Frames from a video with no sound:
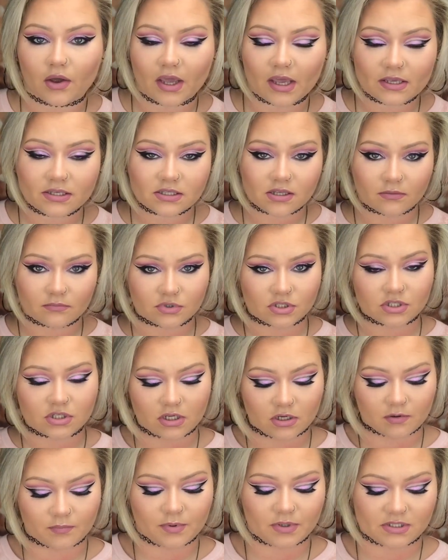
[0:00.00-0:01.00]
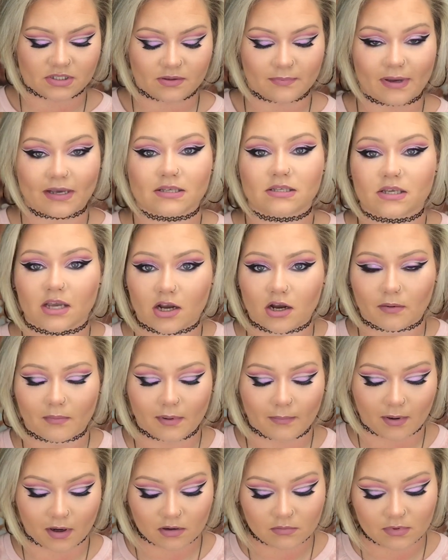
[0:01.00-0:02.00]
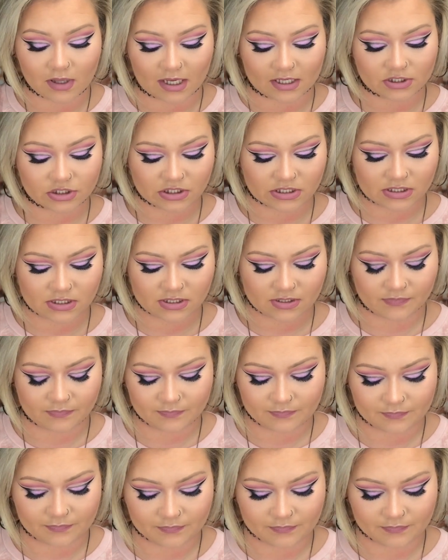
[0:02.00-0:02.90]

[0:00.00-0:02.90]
Okay, so I'm just going to put some mascara on my bottom lashes.